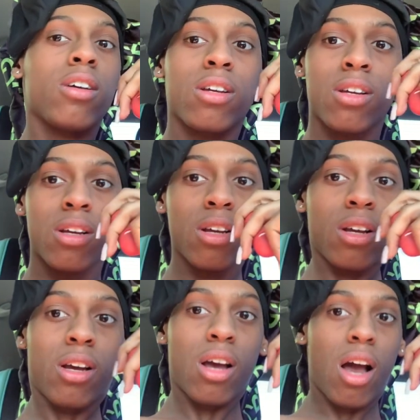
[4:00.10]
gonna be like, oh
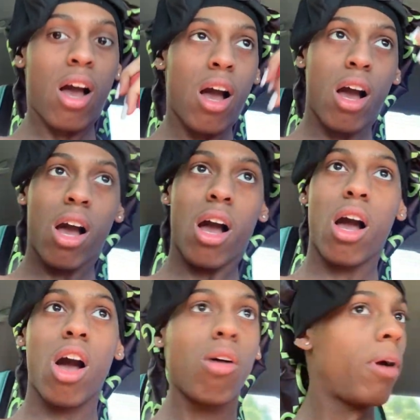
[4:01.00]
my gosh, what
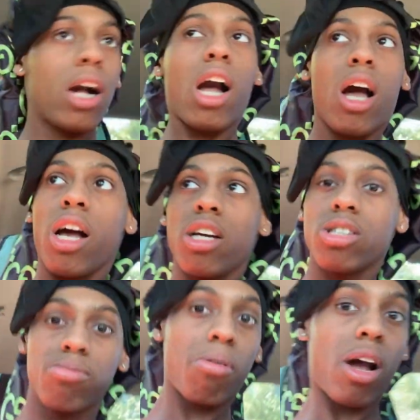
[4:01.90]
happened? Oh my
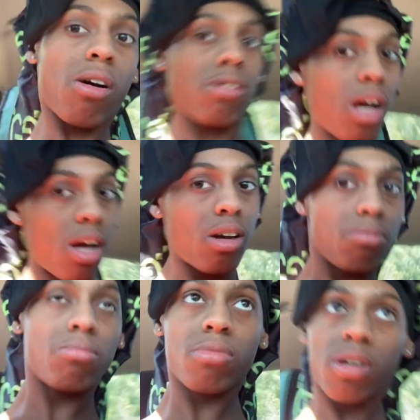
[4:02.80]
gosh. Well,
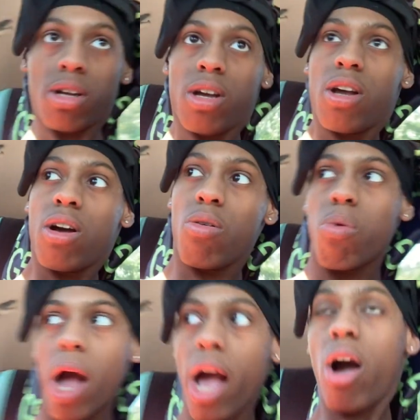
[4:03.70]
um,
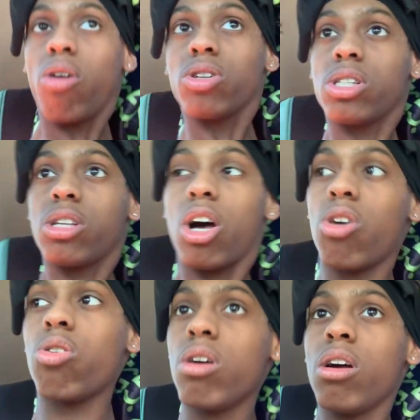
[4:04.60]
wow. So
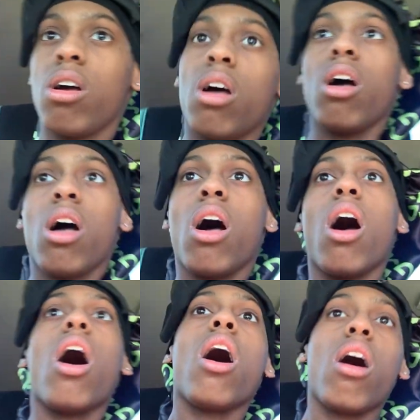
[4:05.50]
stay in the right lane. You
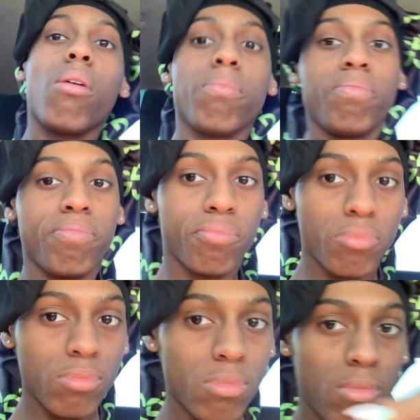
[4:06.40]
good? Um, stay in the right um, lane. You
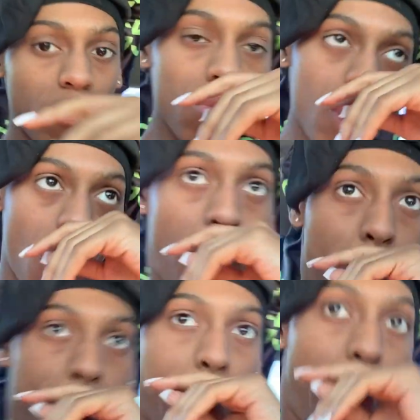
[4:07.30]
good? Go.
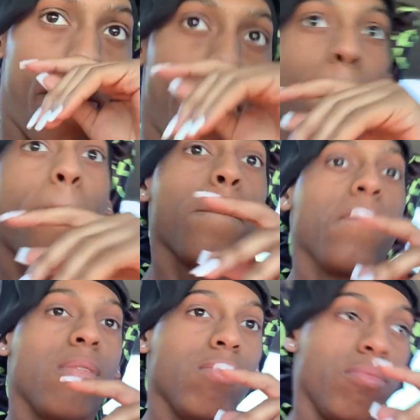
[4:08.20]
Trust me. Stay in the
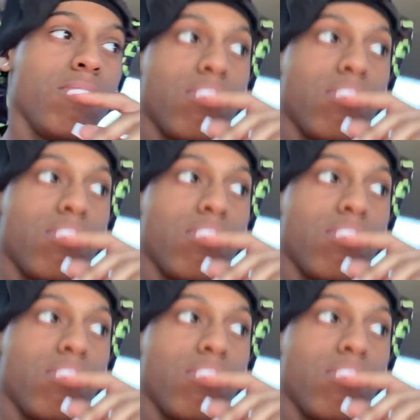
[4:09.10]
right lane.